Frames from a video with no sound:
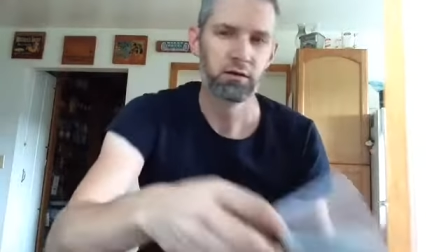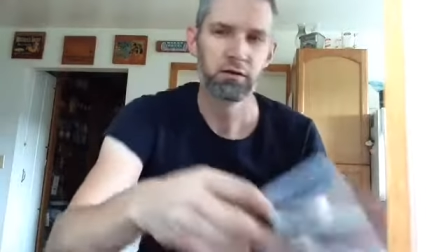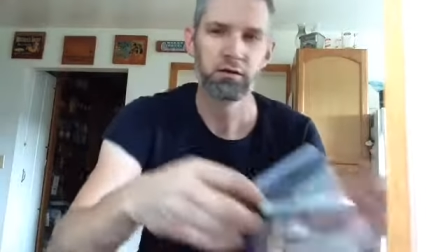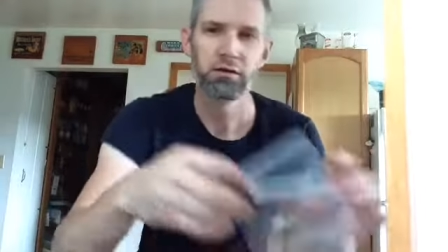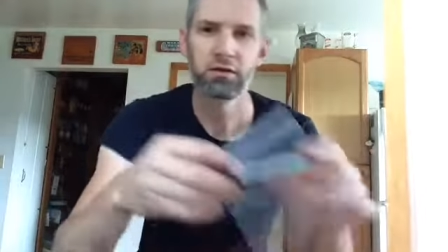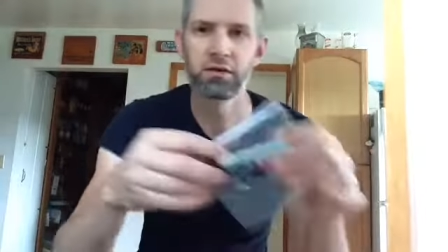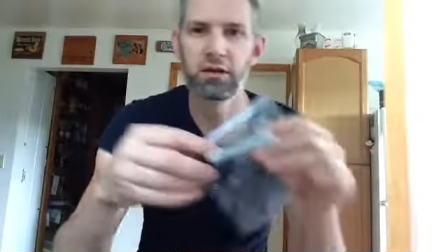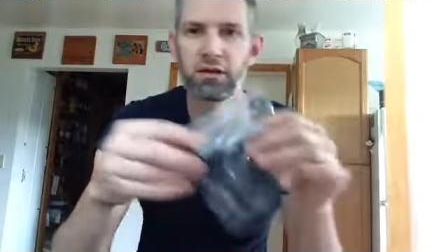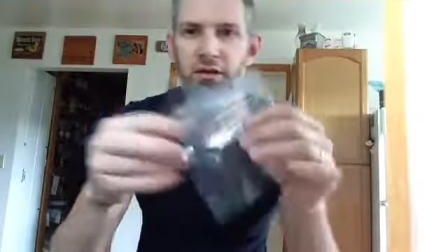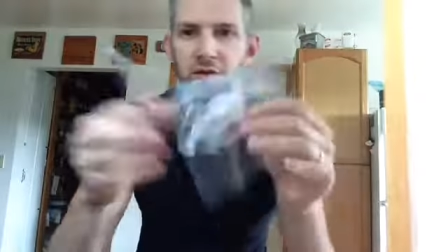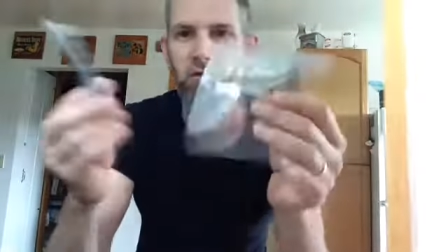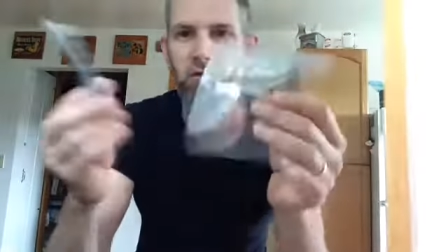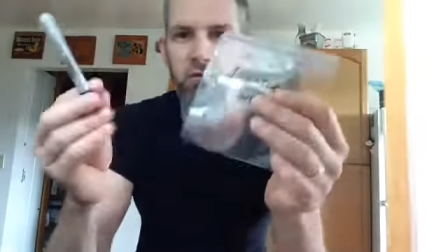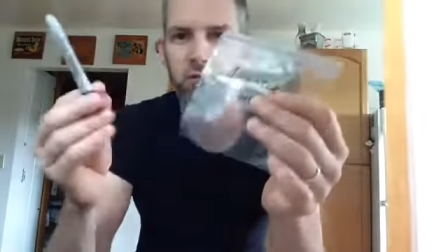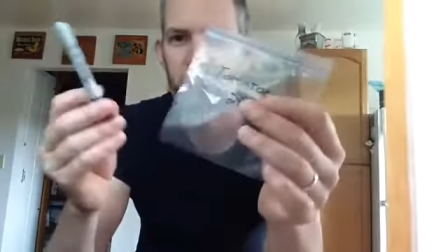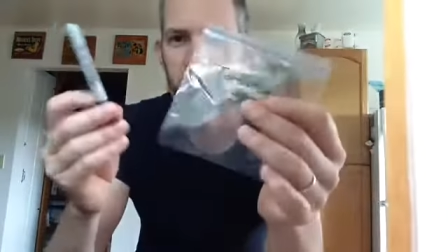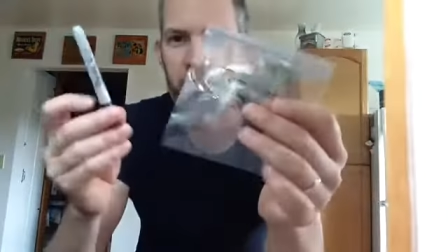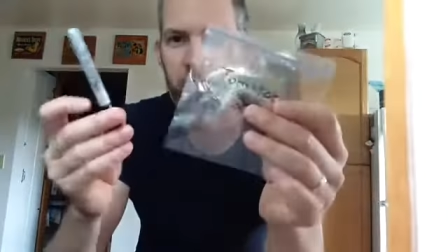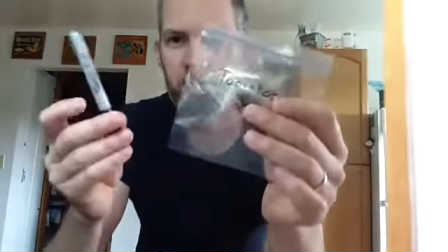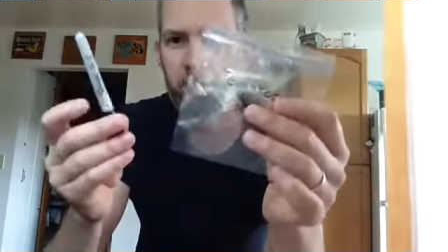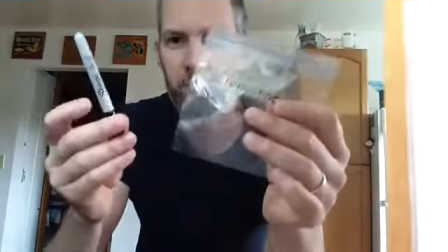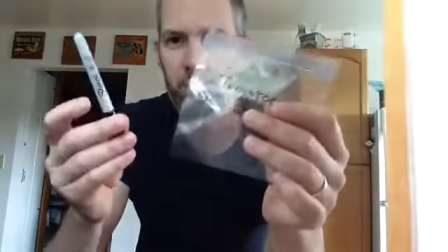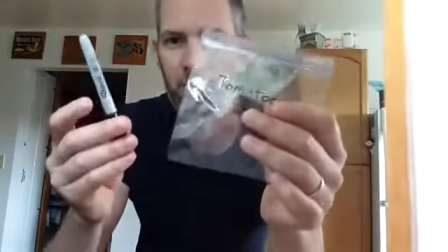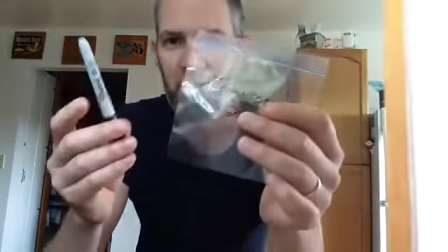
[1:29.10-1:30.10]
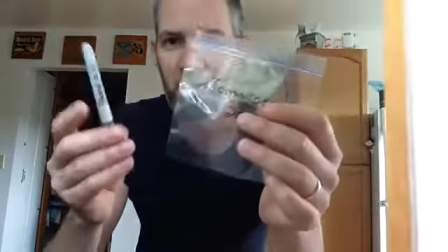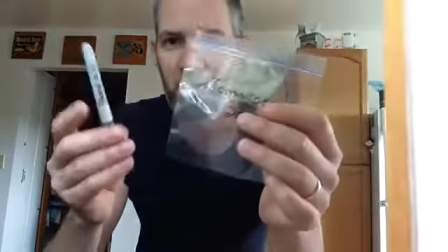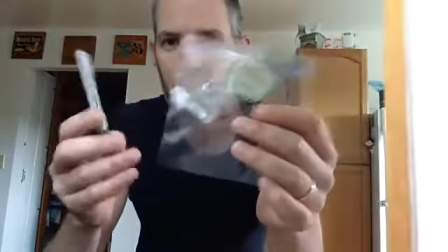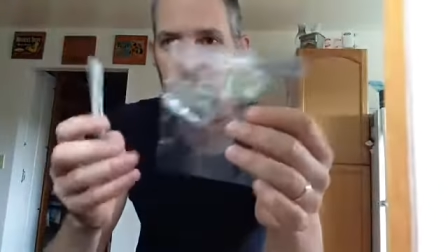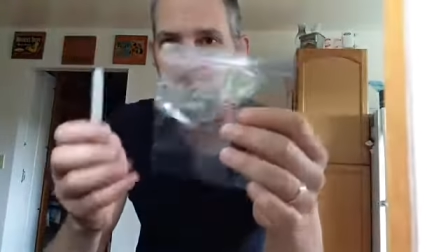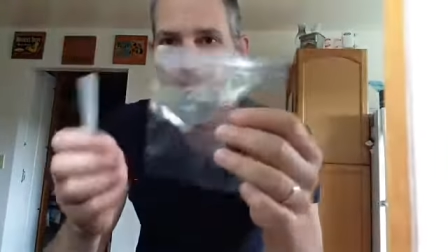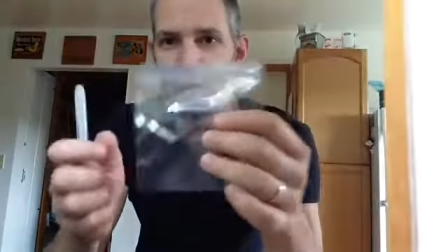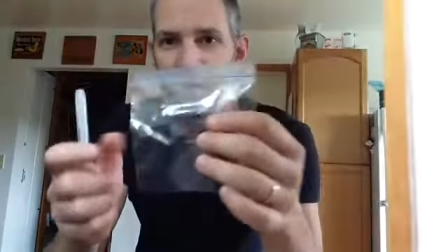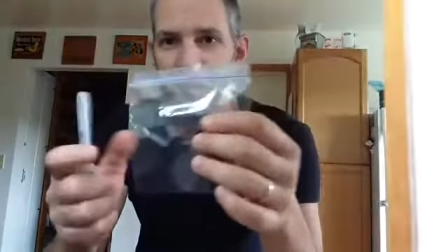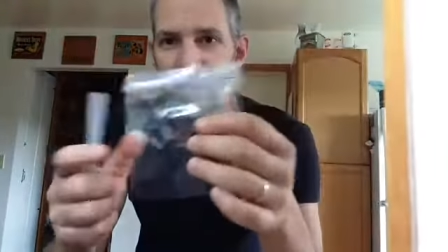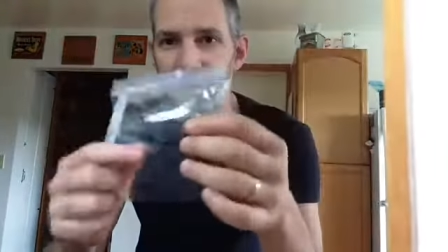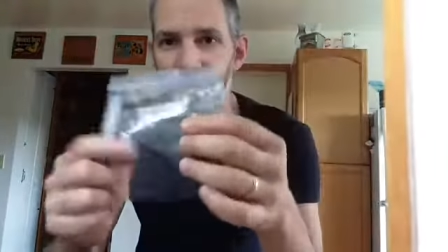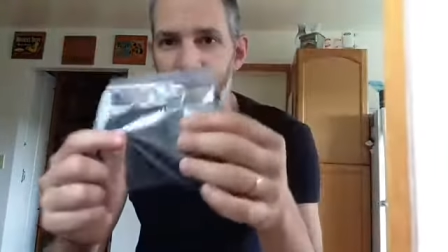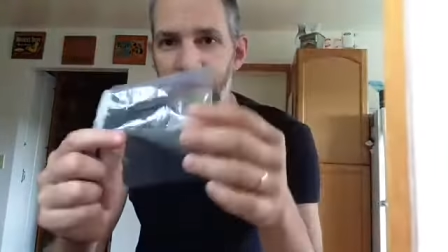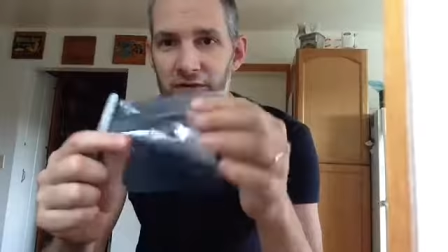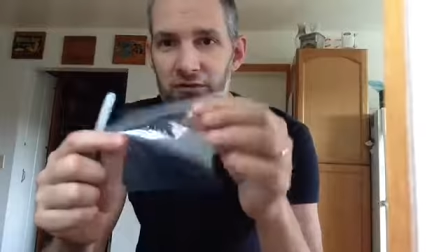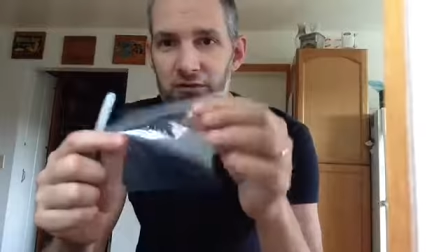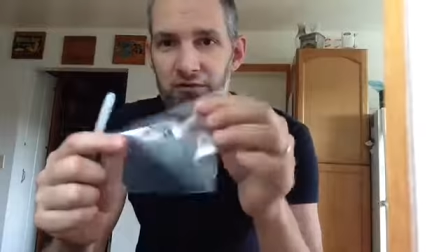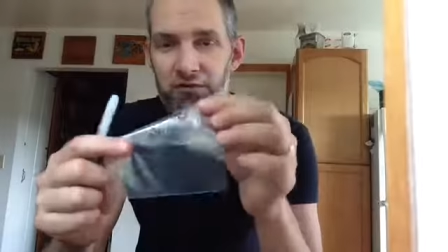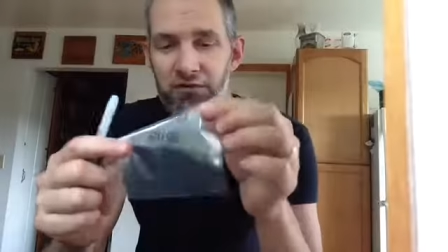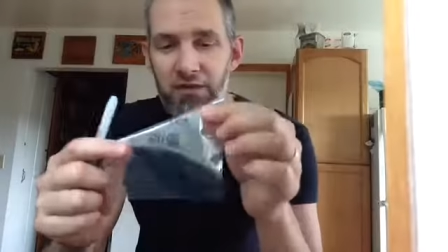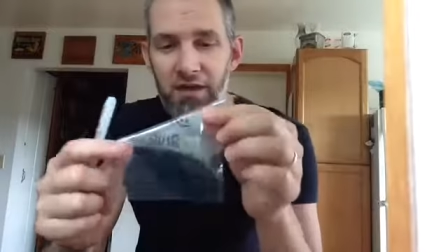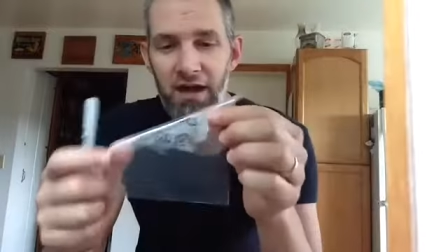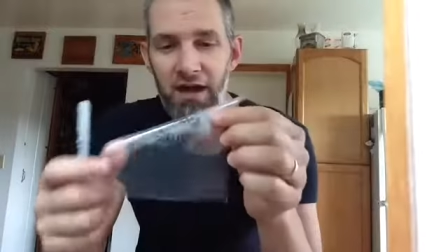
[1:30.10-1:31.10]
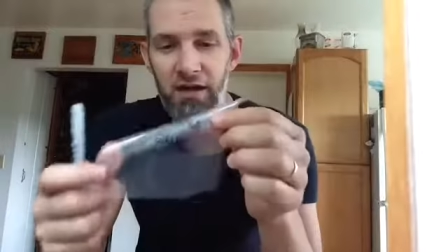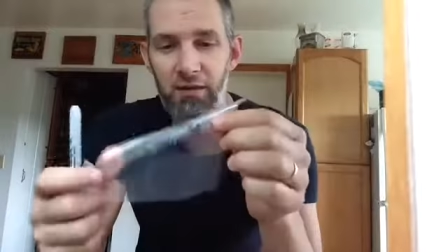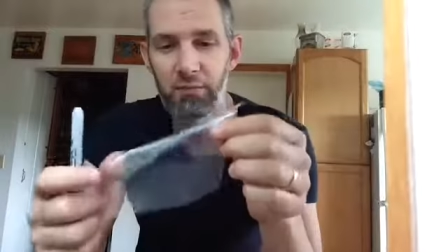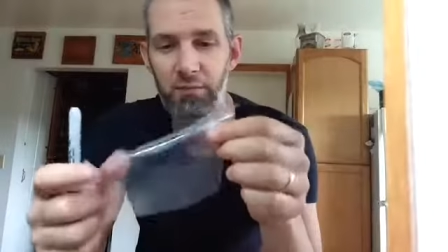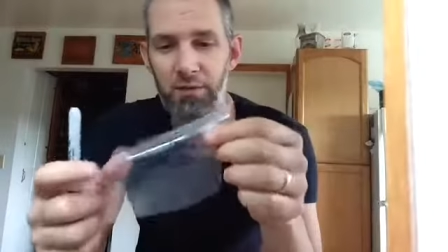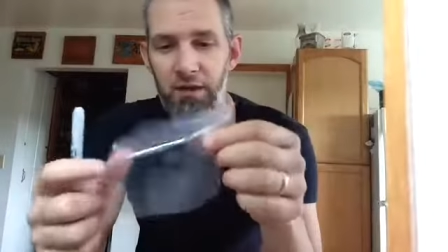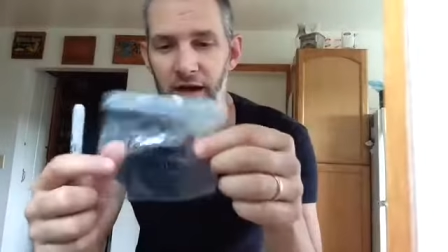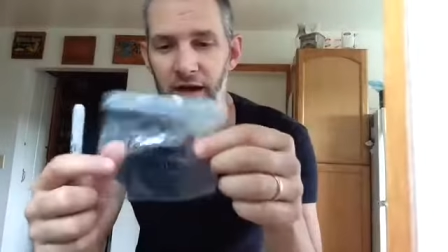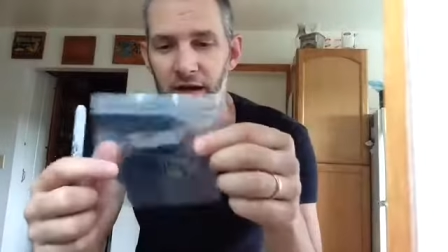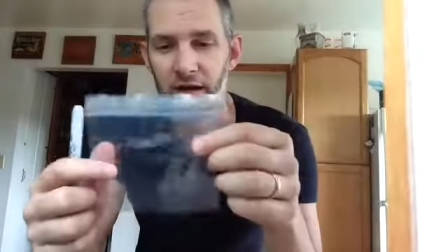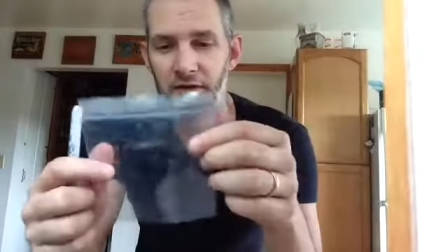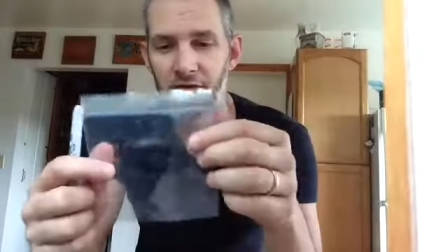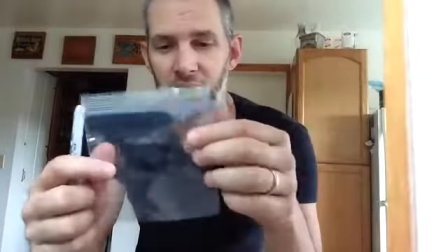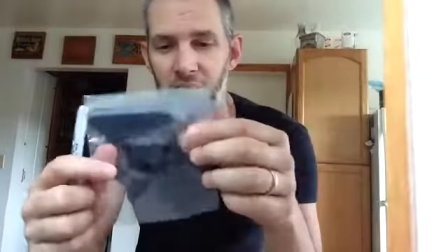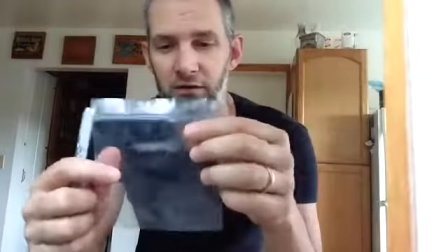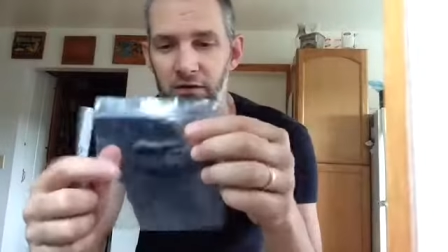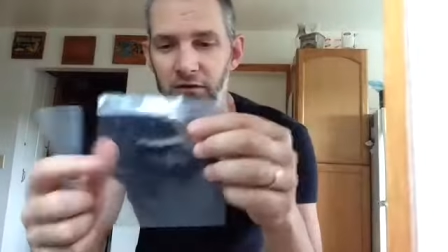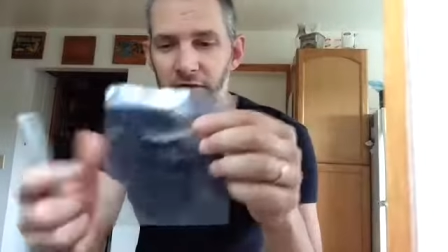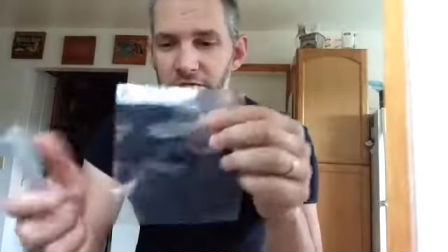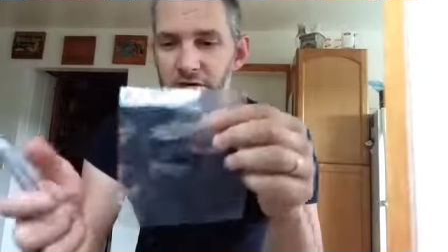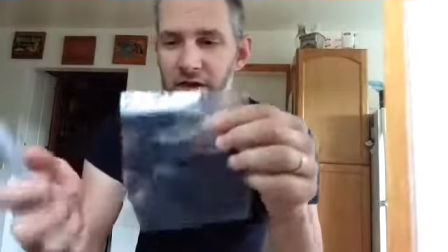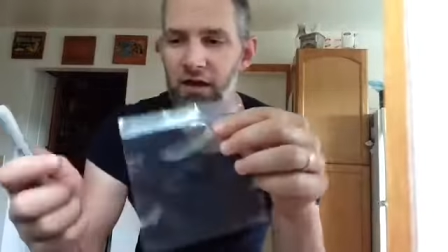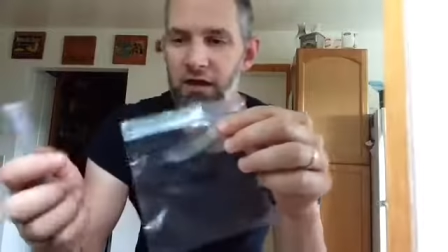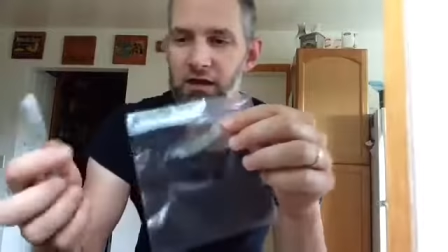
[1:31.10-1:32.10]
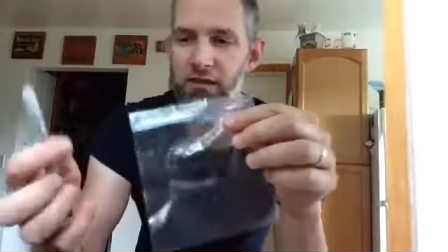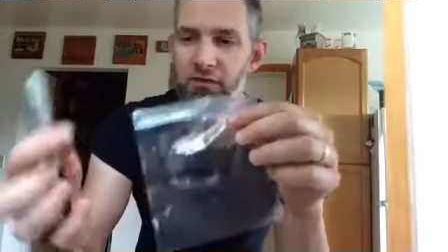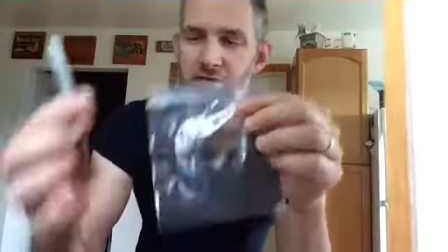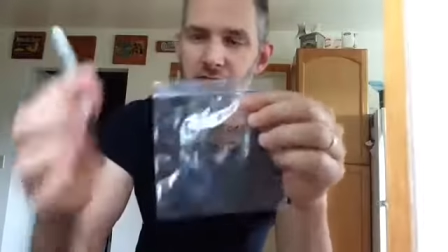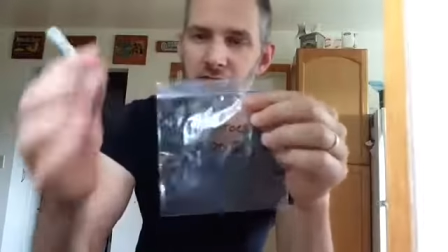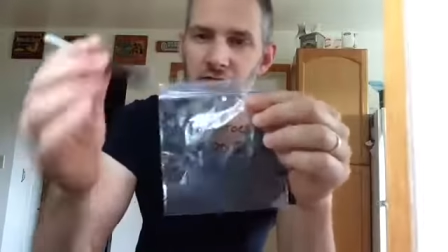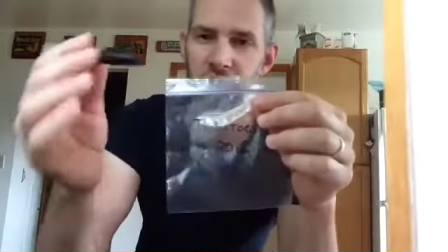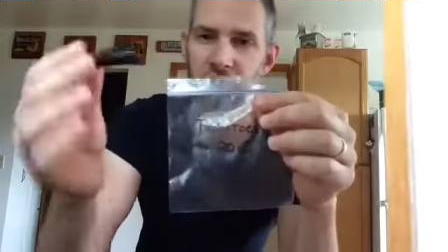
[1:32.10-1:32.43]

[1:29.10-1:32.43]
you get a Ziploc bag, I like a snack bag size,